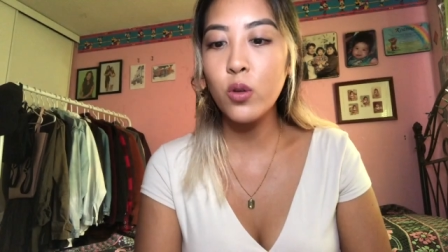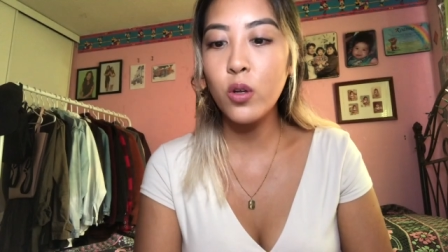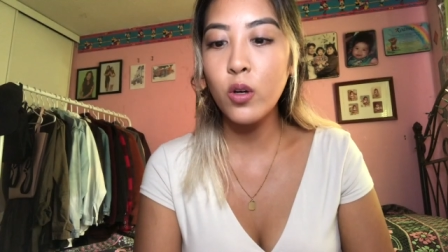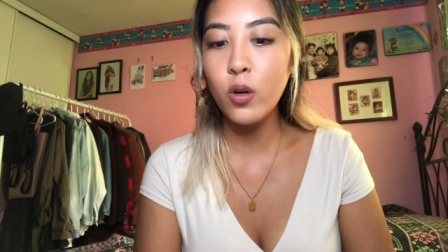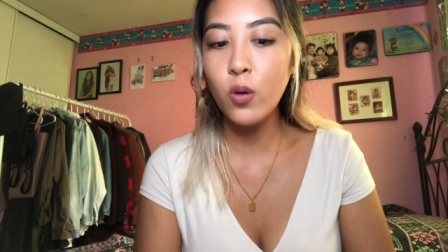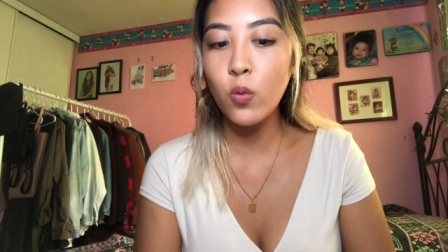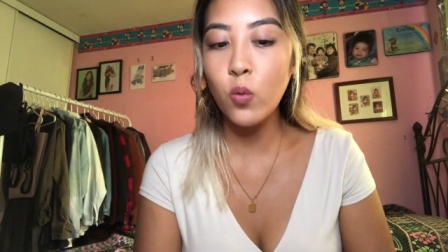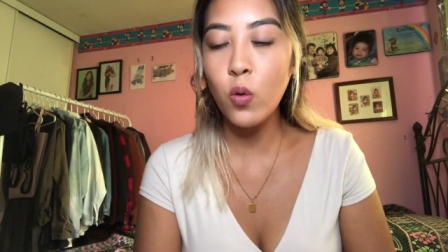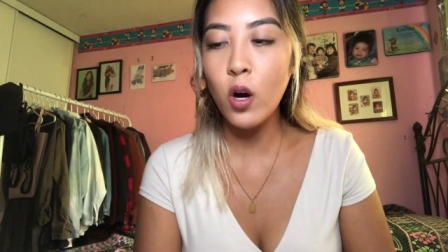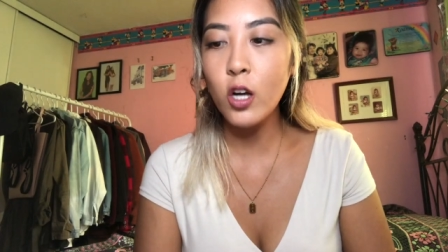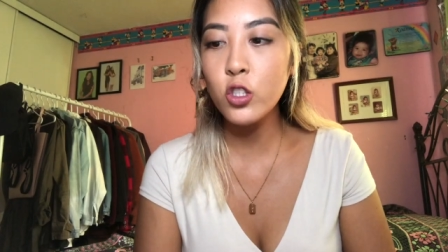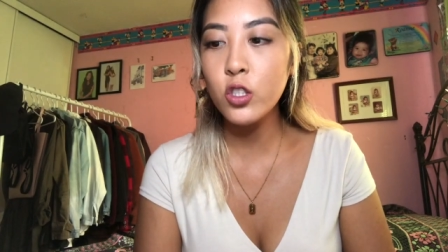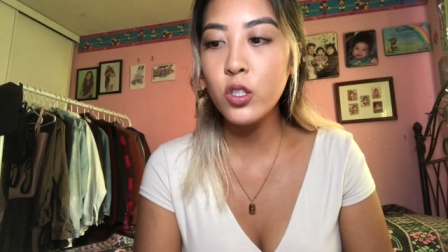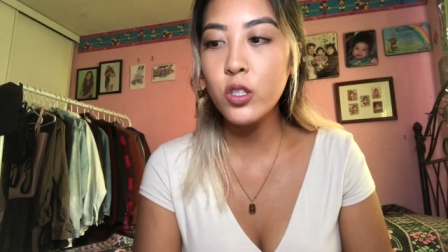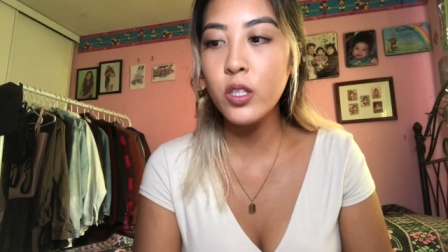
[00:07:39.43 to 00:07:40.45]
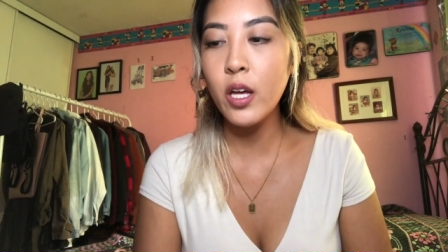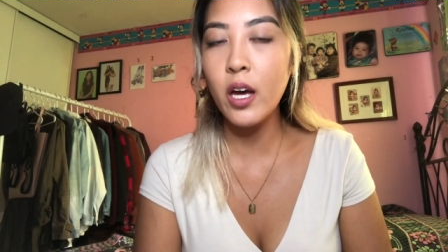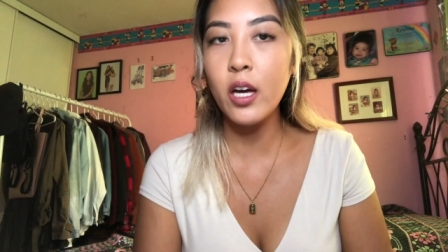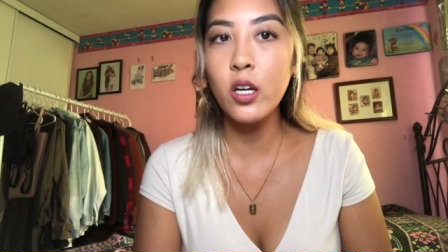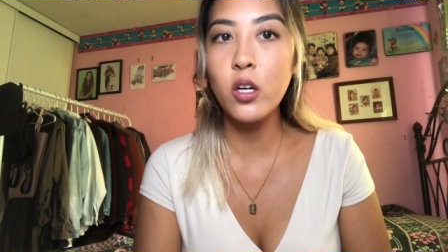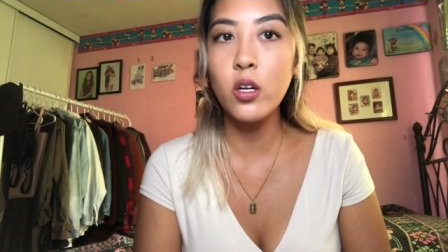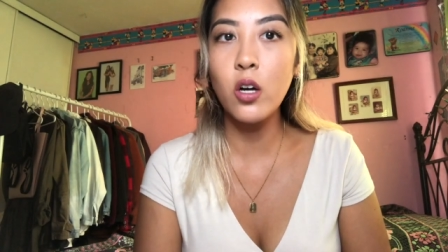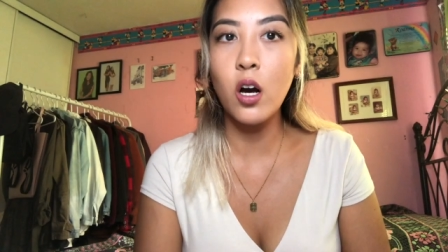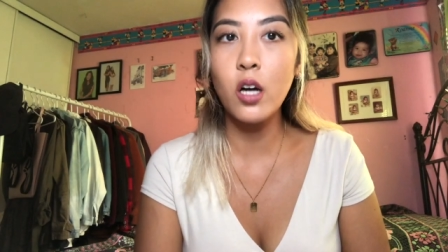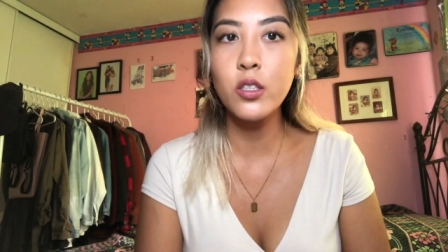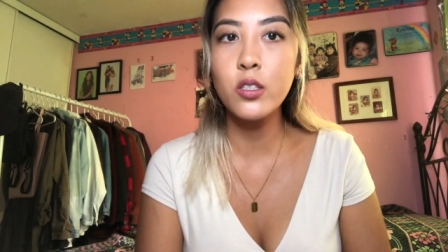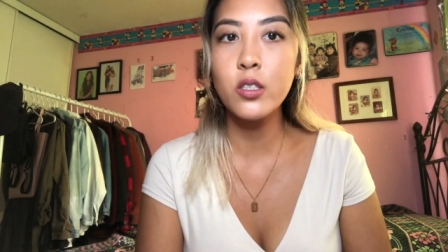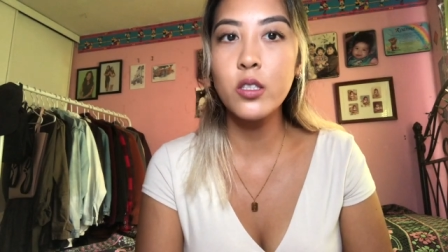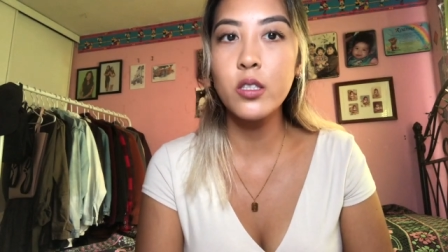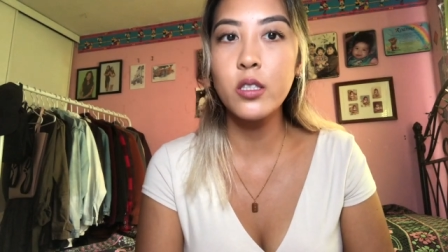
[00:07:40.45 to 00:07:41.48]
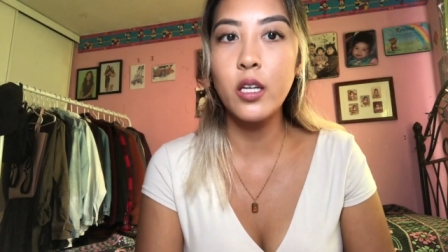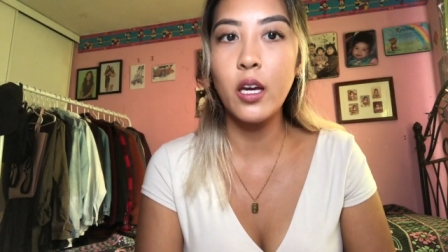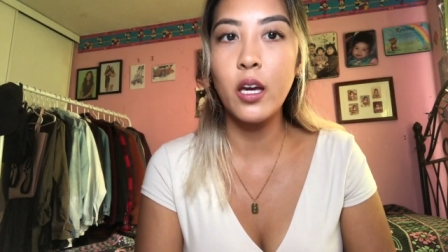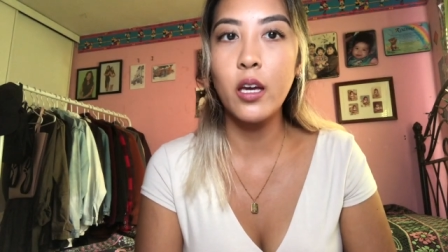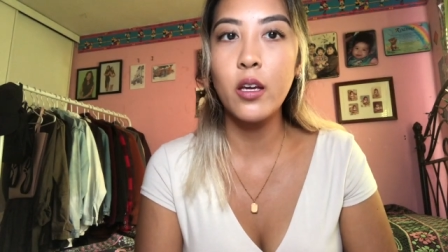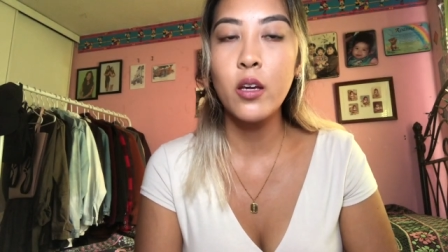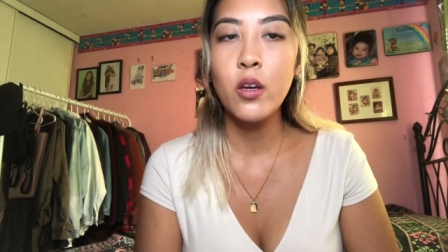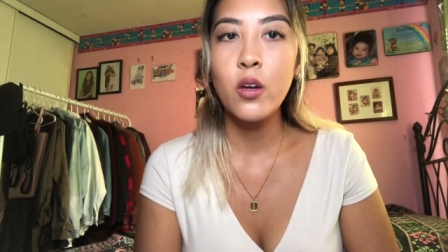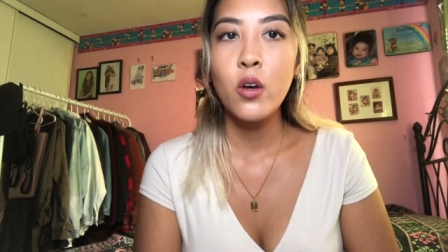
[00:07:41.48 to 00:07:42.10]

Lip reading: the watches that I got today,